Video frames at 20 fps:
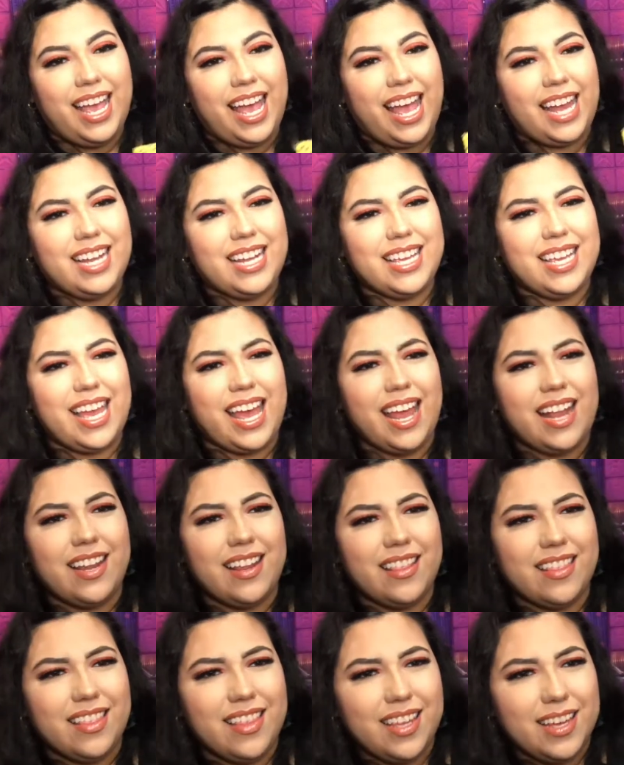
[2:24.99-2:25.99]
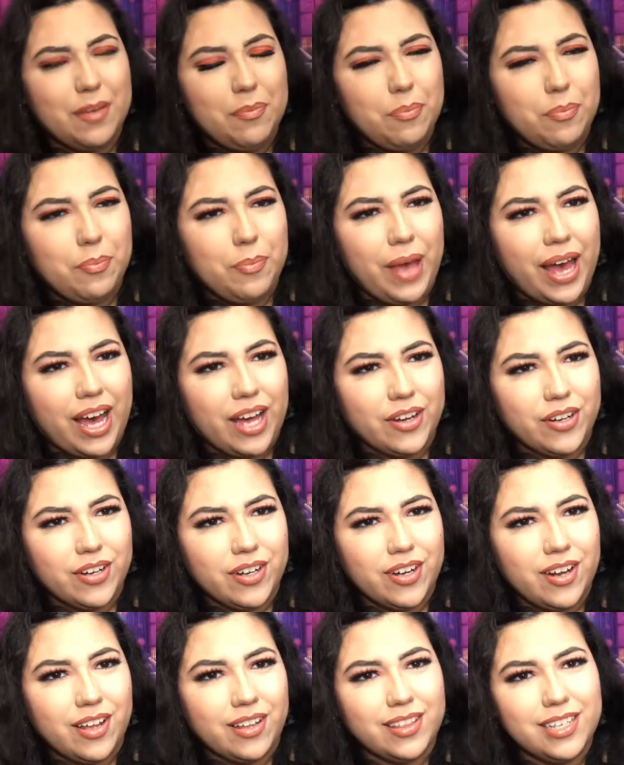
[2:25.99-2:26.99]
And again, the
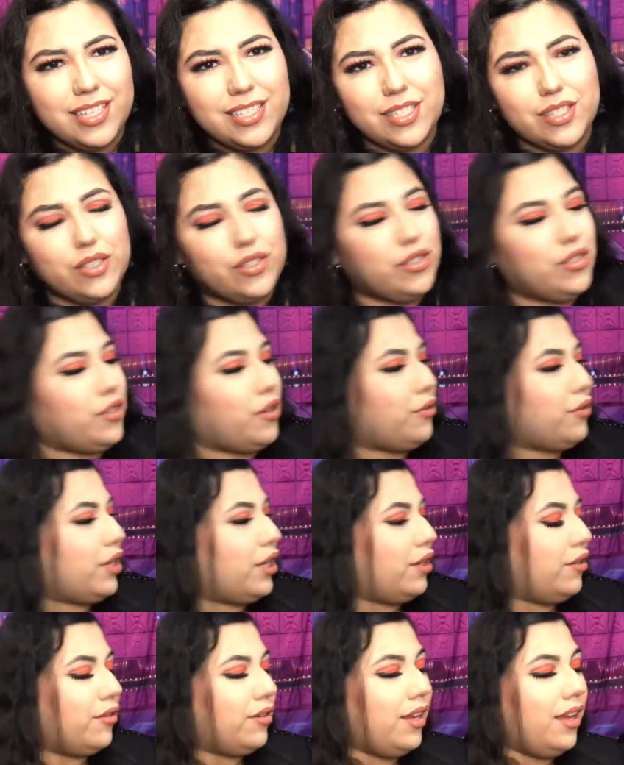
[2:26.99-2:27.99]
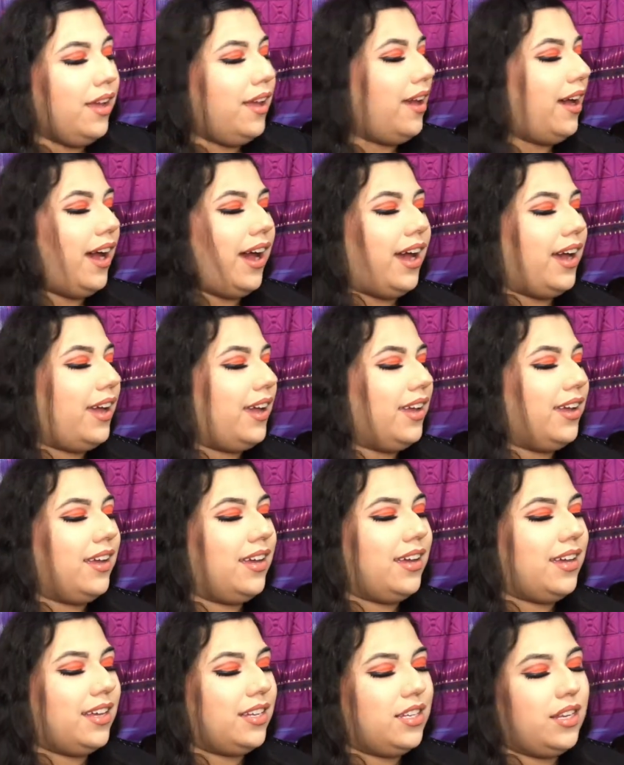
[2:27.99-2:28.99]
pattern on this is so cute.
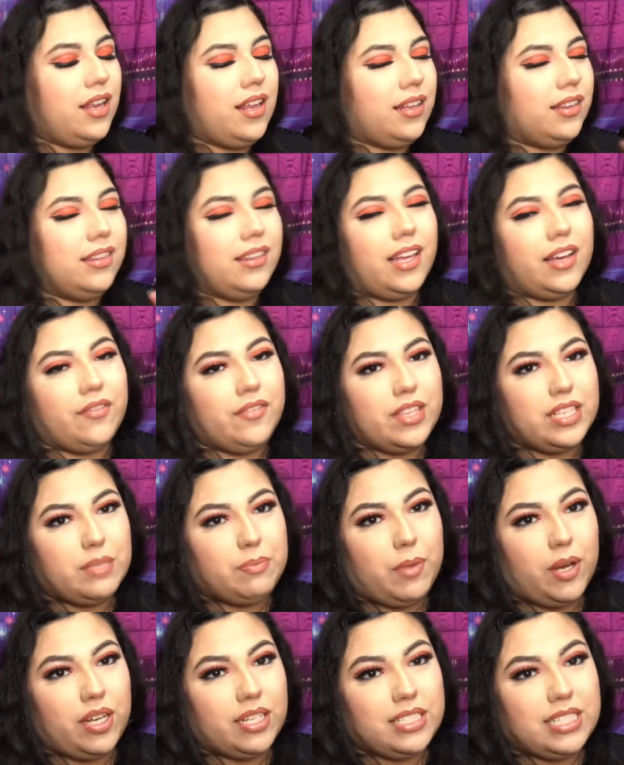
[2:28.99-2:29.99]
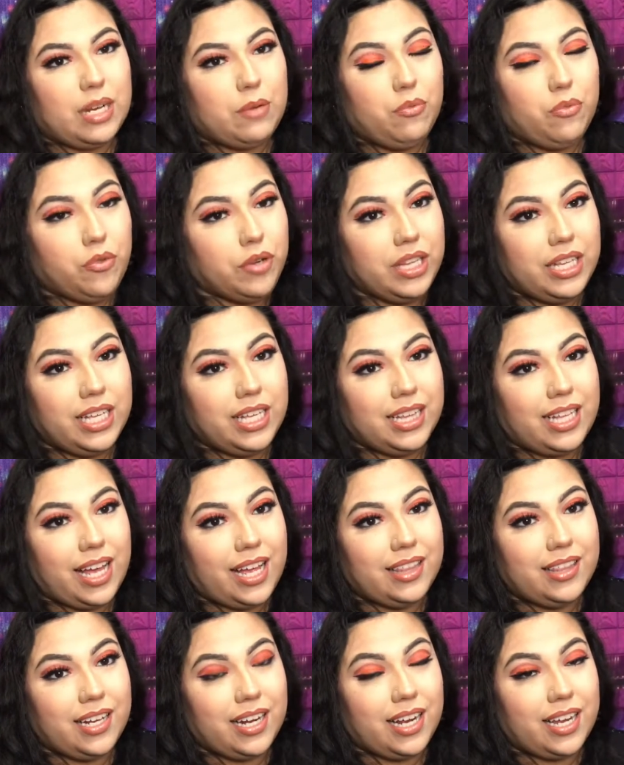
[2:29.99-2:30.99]
I love this box, and I'm really
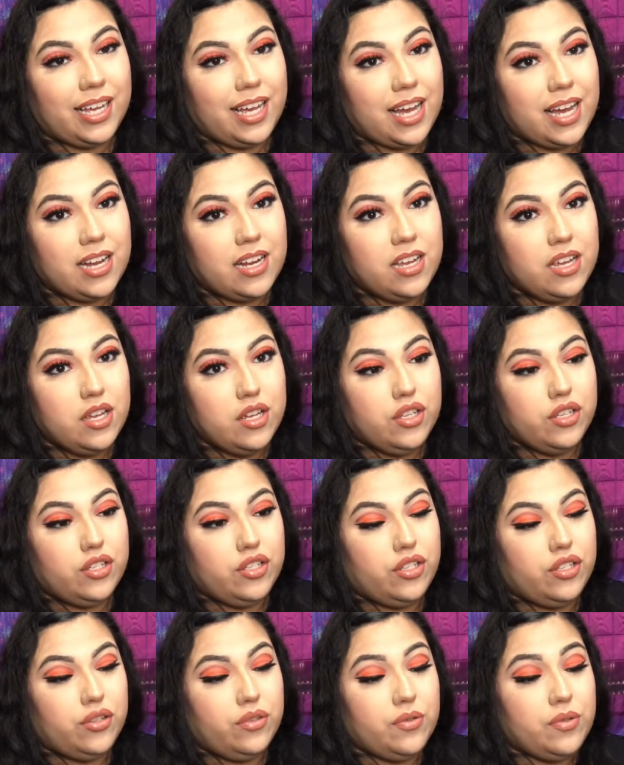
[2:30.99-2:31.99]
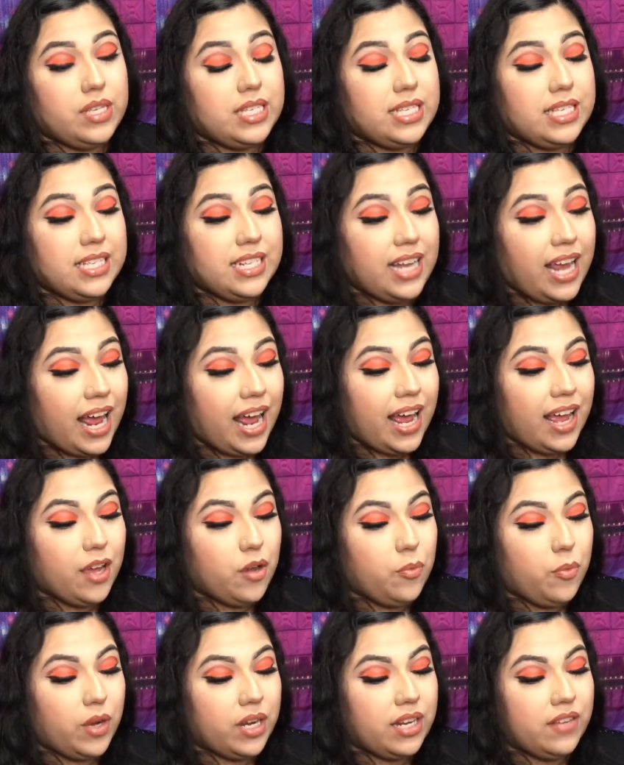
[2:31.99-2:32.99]
glad that I got to
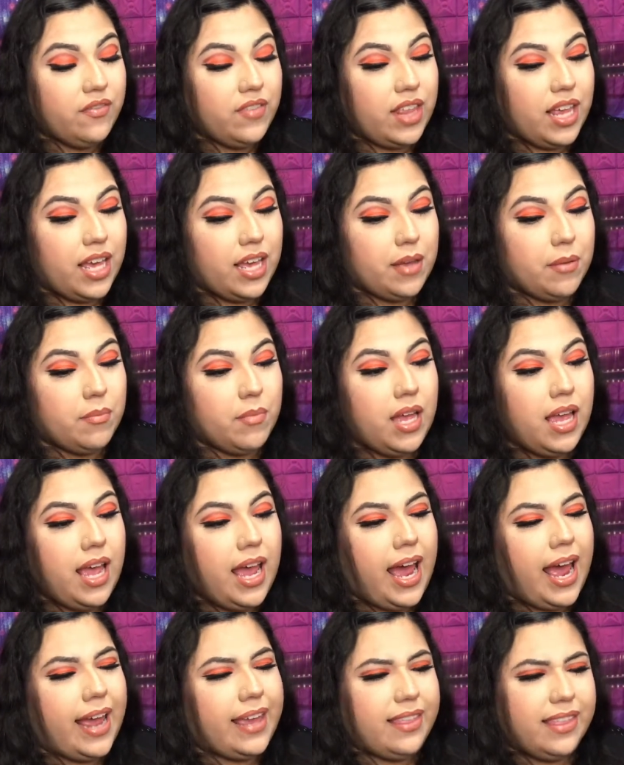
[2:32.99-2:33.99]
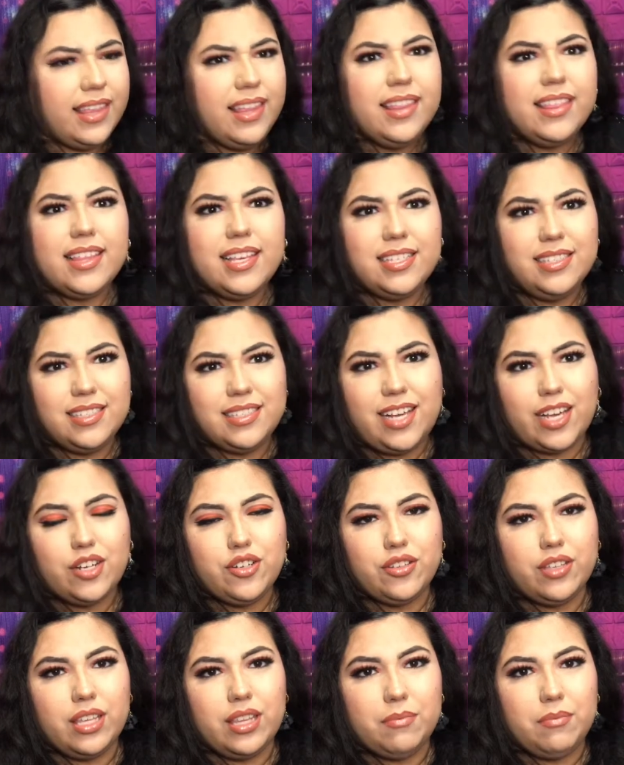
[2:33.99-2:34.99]
snag one of them. I think this is
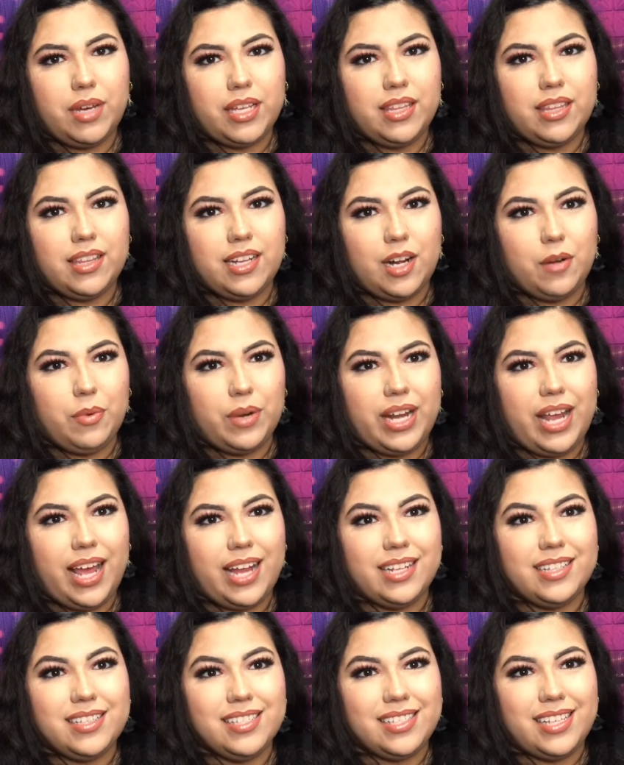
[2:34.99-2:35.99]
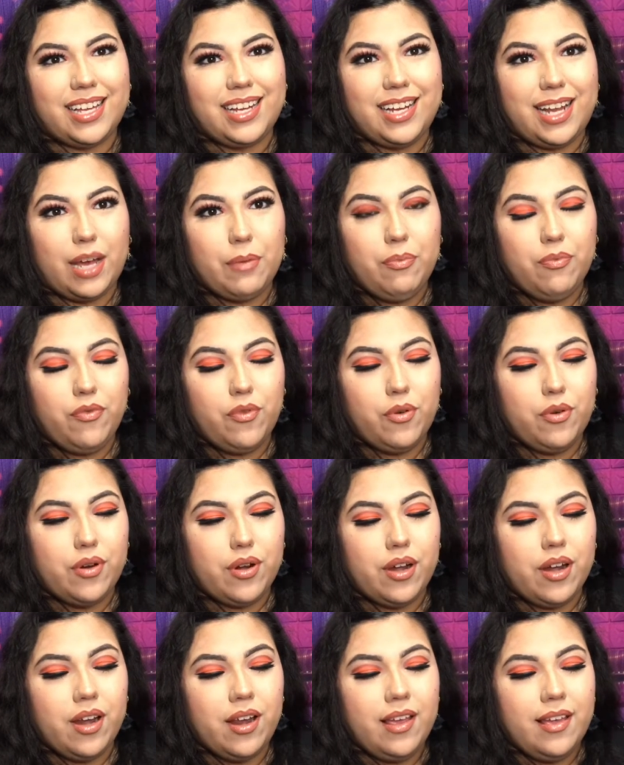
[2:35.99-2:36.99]
actually the month that I went ahead and signed up
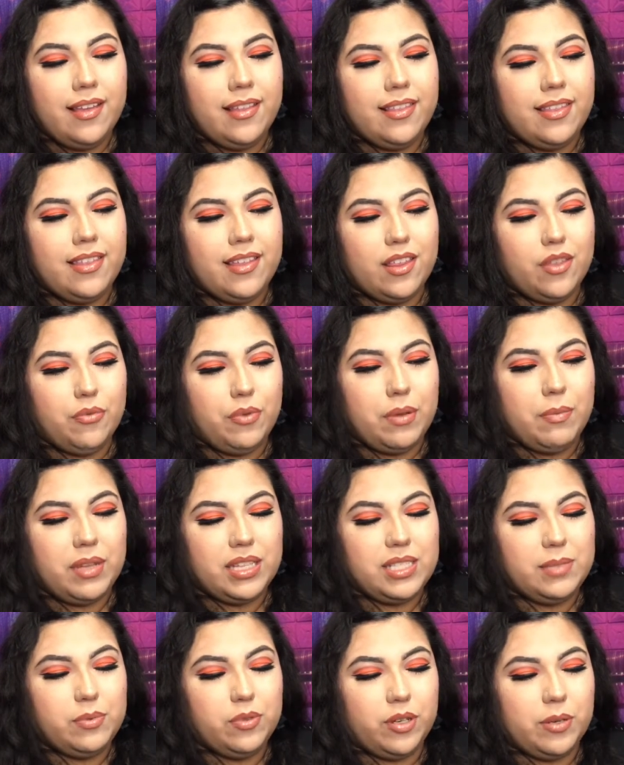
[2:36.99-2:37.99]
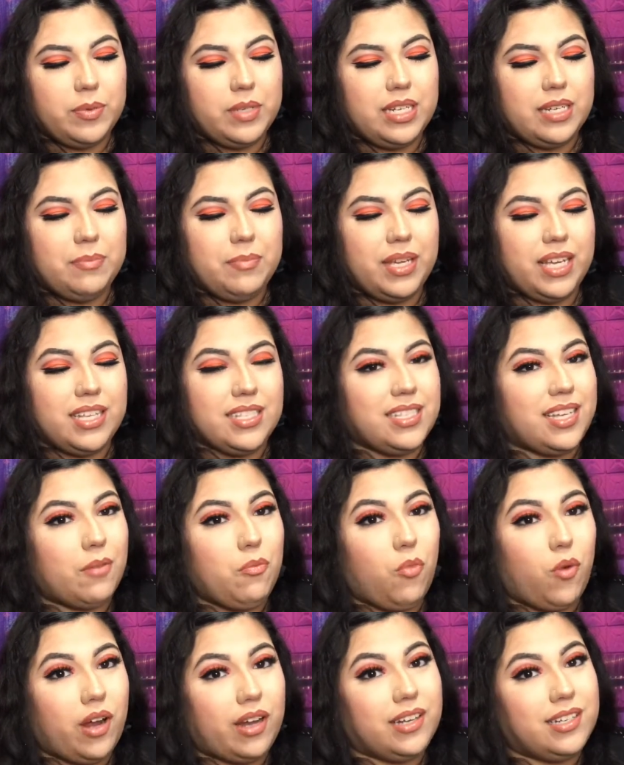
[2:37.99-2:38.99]
for the 3-month subscription because I
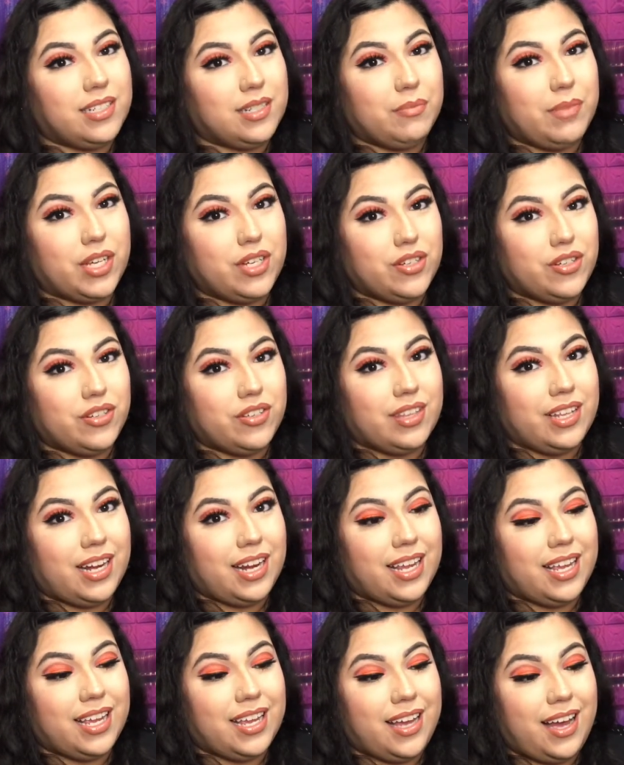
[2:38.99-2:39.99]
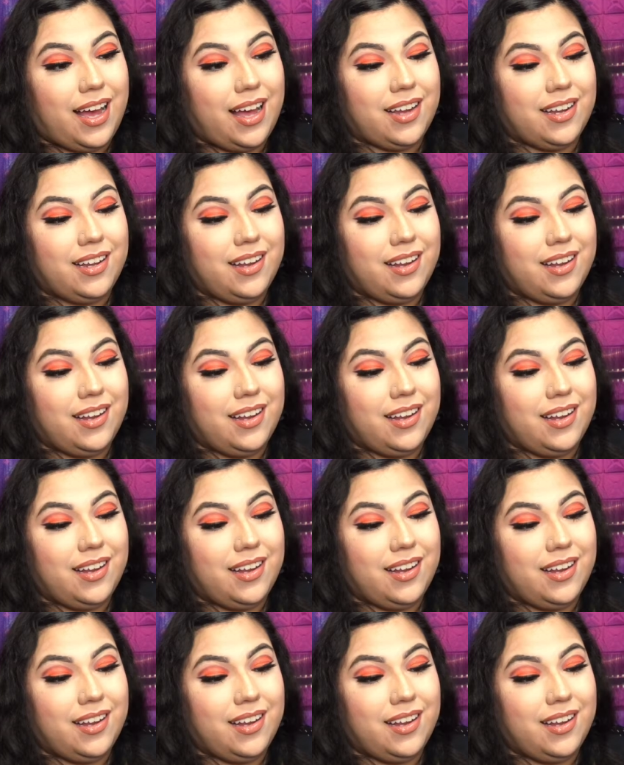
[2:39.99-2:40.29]
wanted to make sure that I got